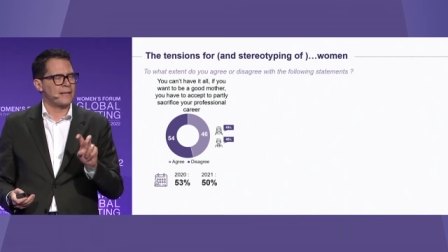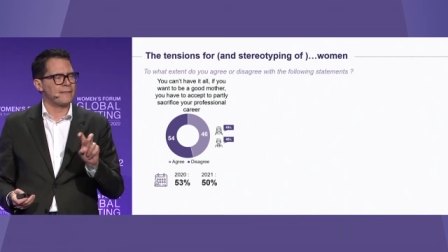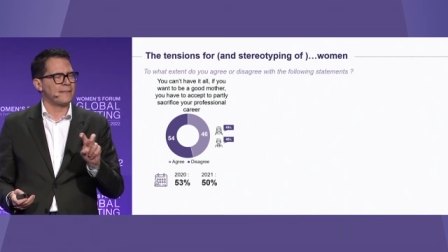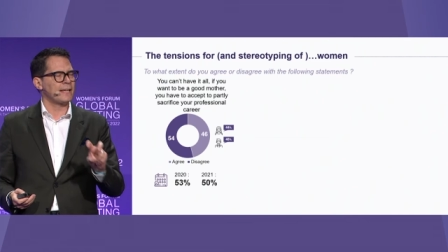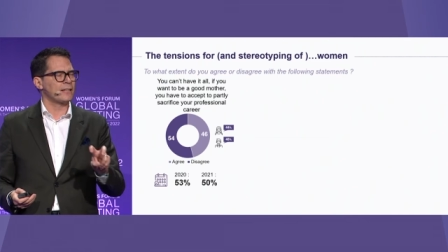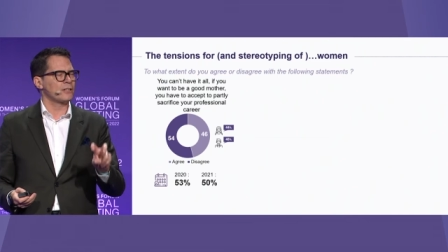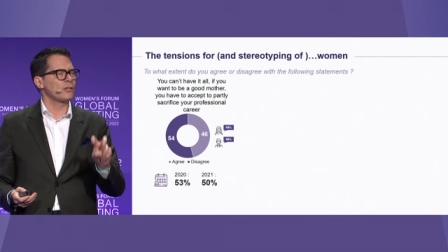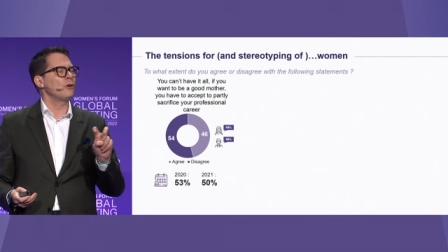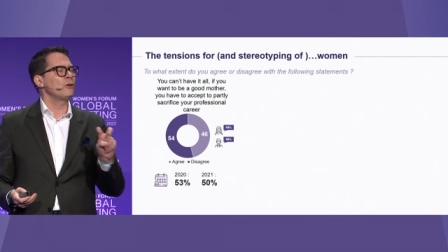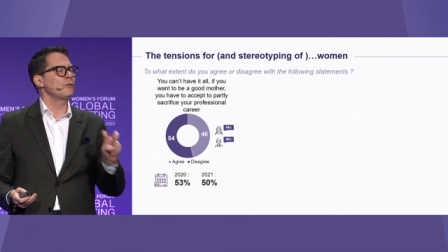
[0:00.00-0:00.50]

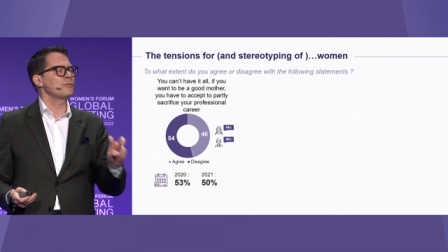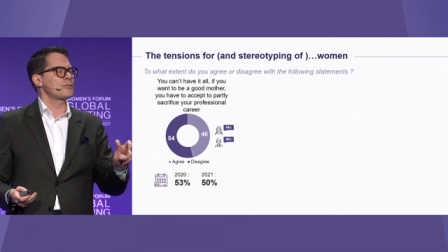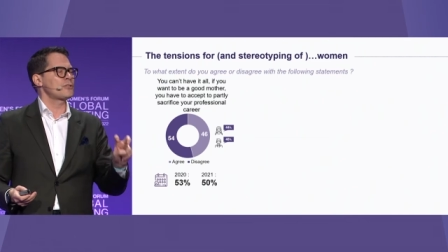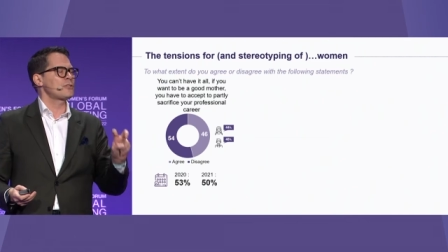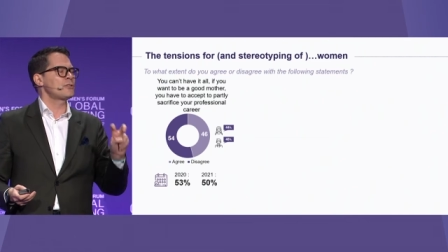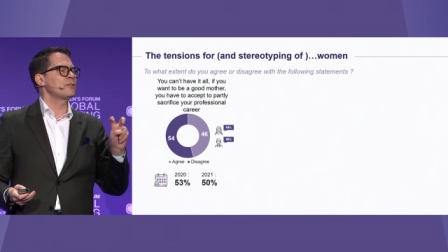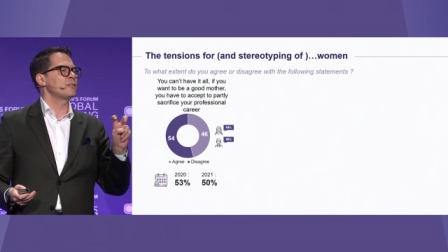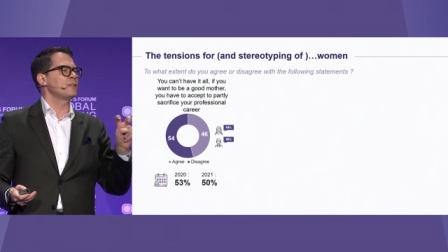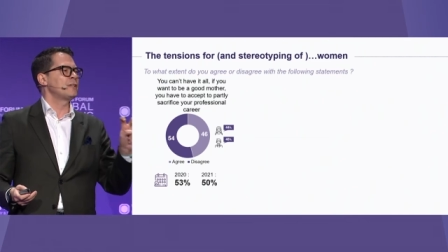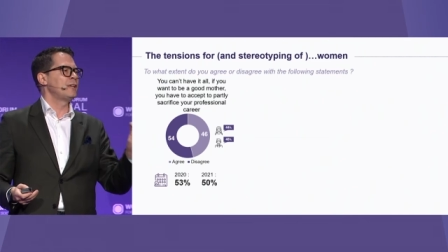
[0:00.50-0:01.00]
That
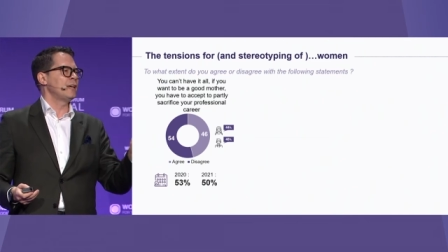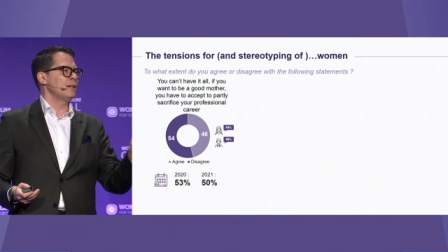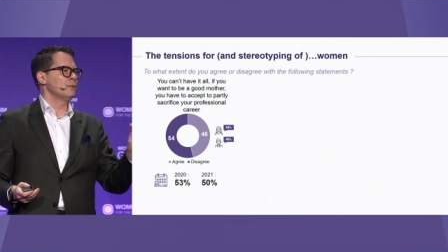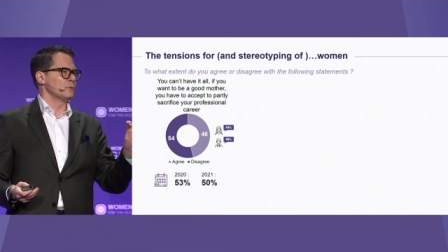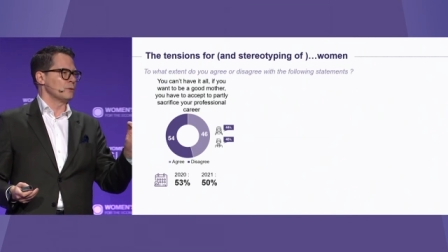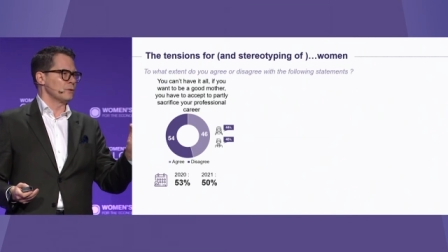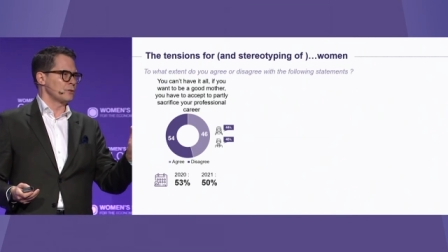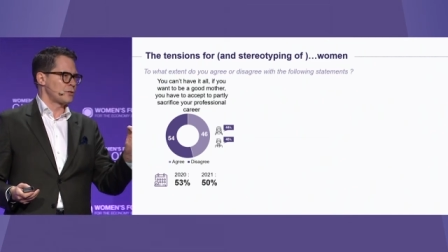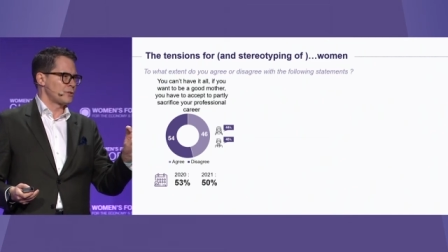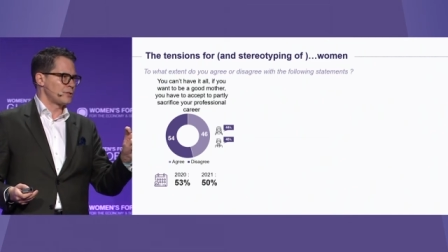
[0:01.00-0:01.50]
constant
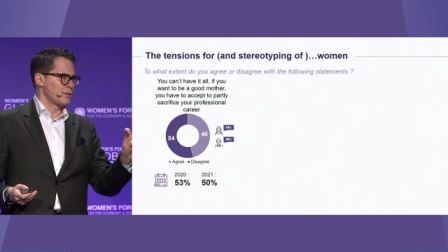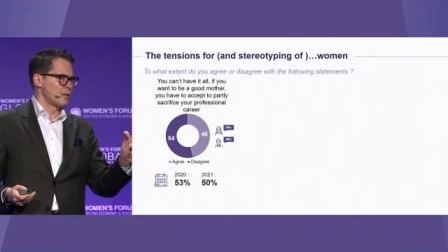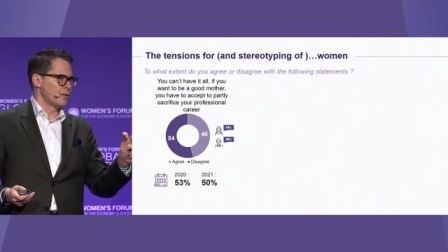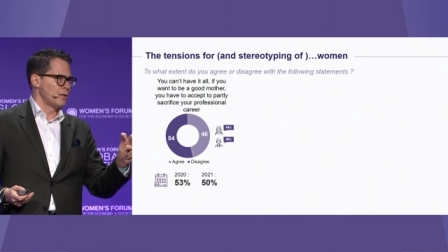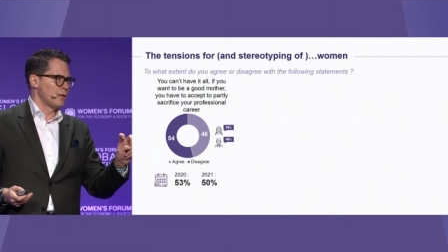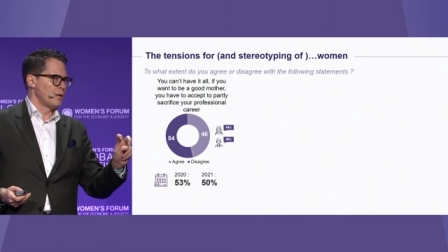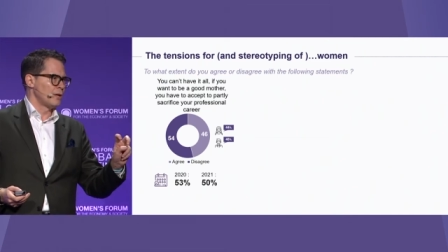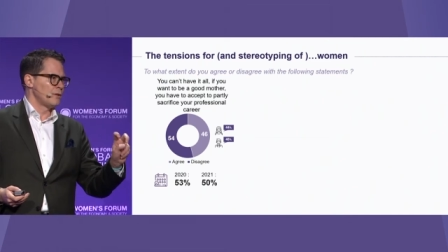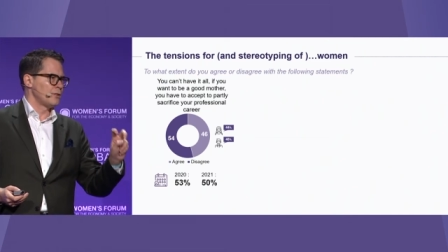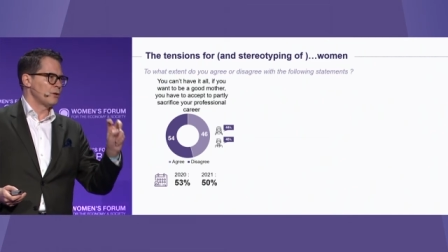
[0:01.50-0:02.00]
guilt
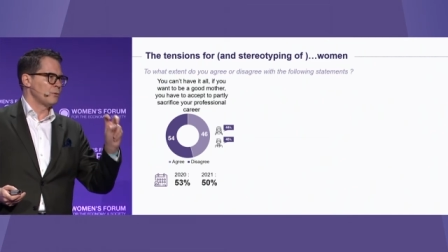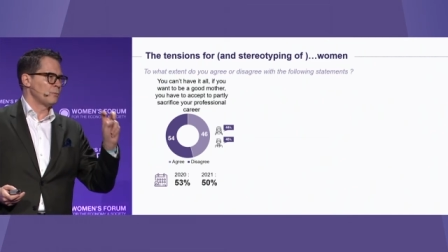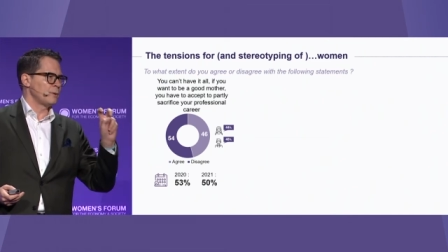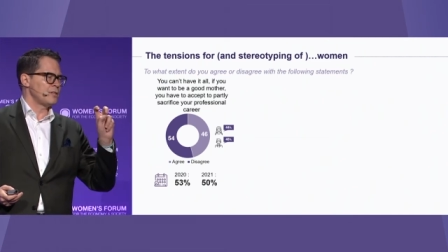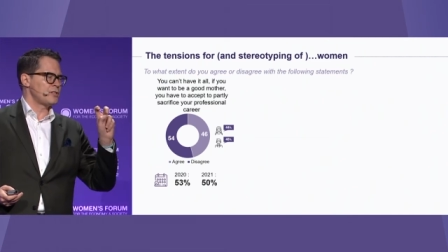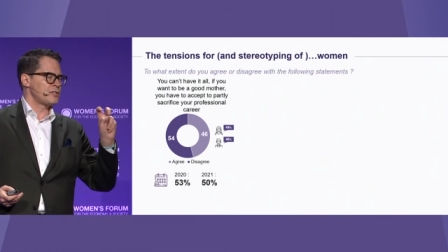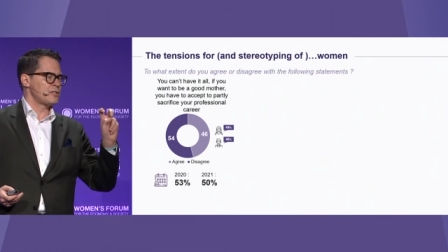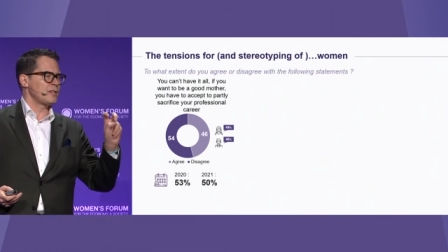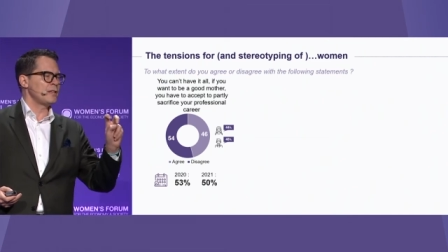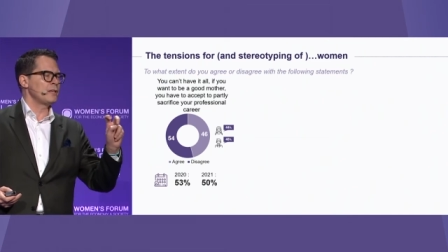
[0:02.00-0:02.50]
that we
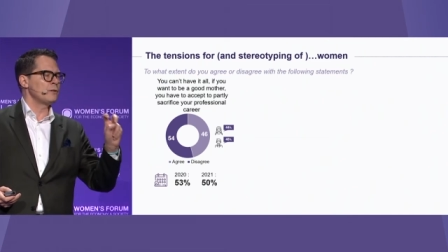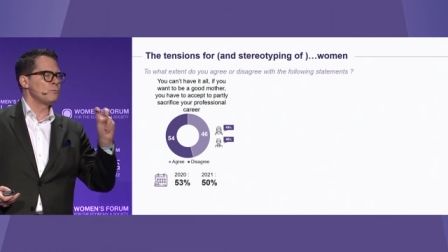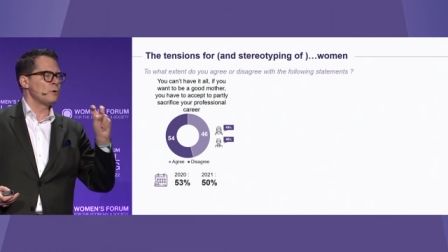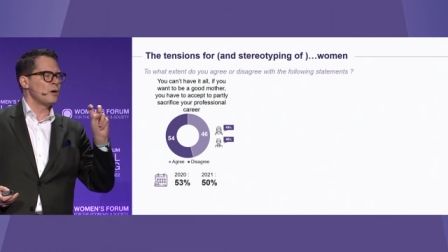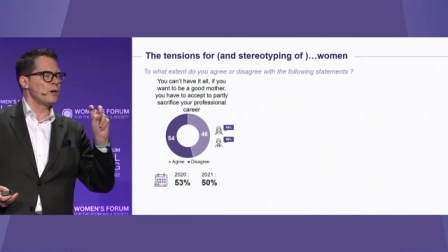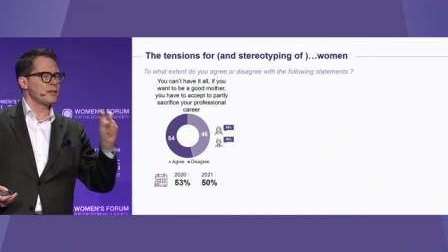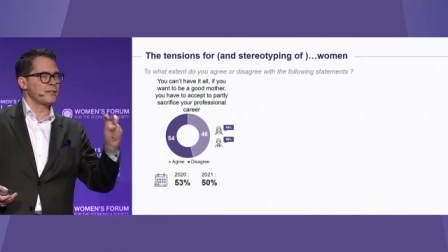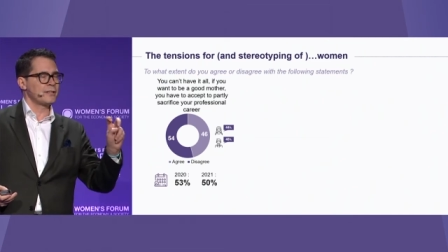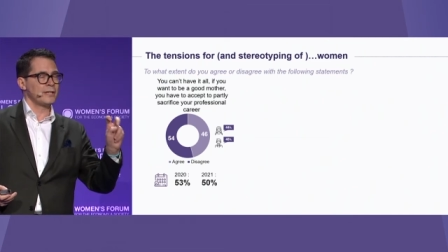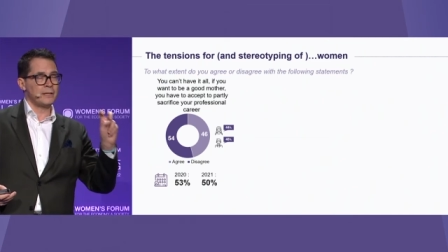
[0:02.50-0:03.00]
see
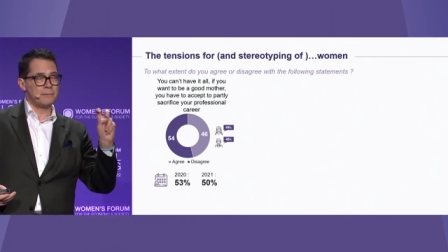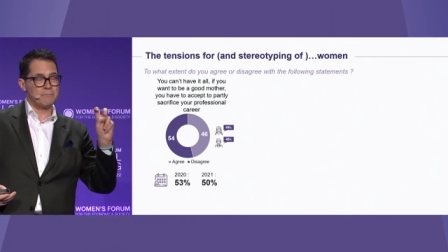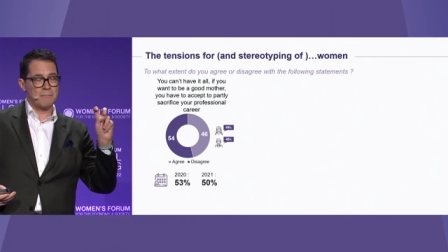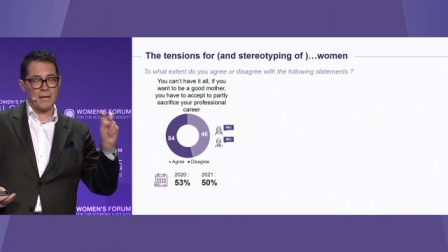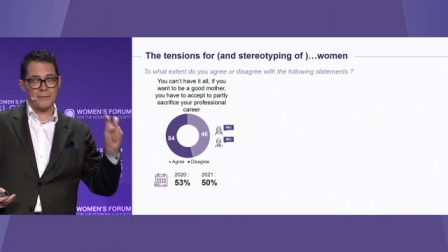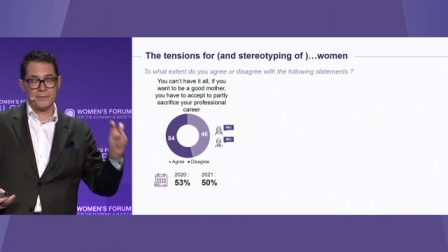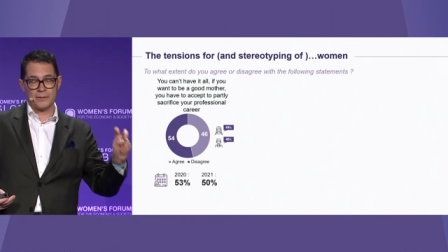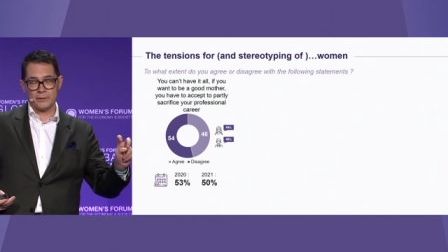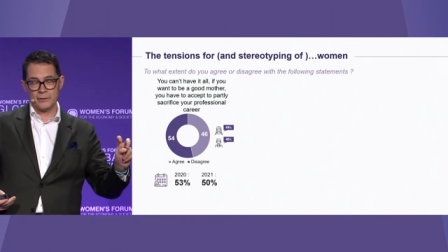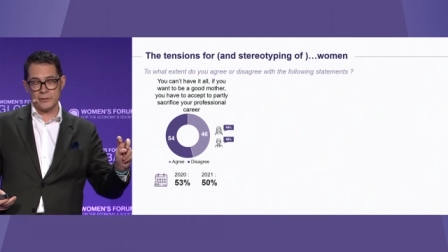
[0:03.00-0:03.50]
working
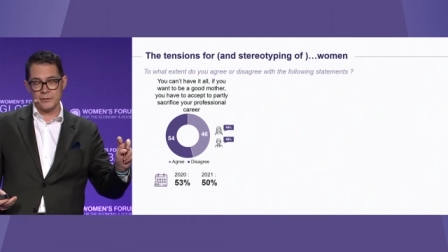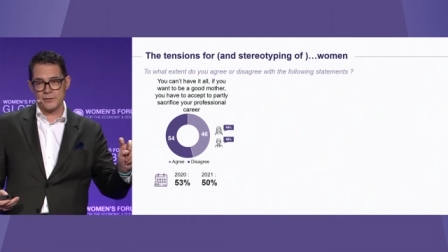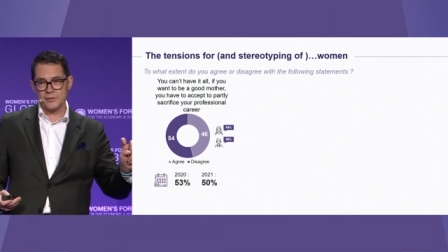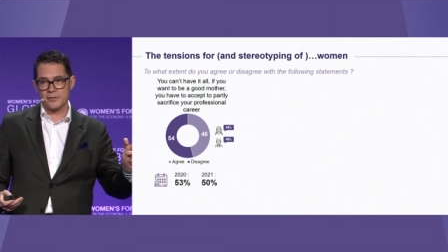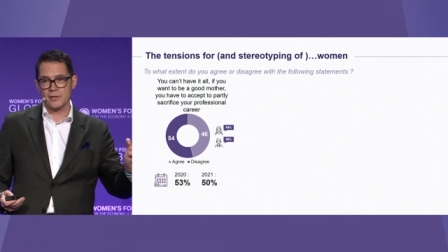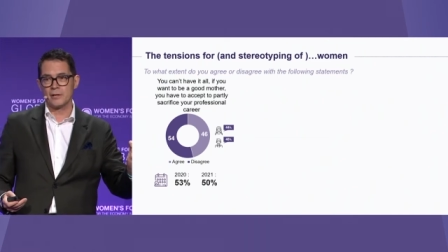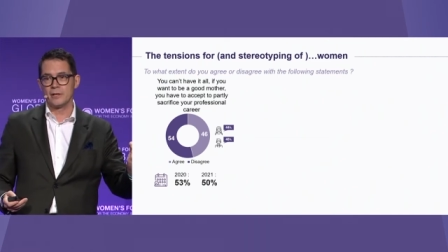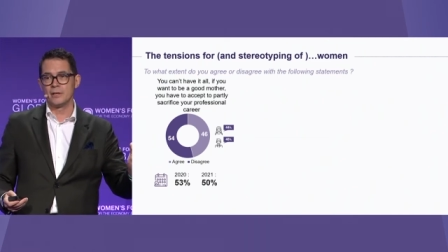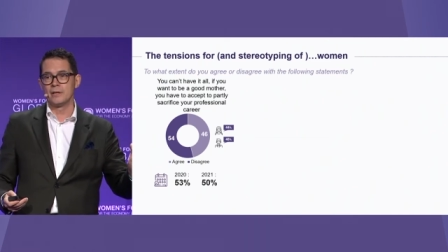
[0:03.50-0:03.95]
mothers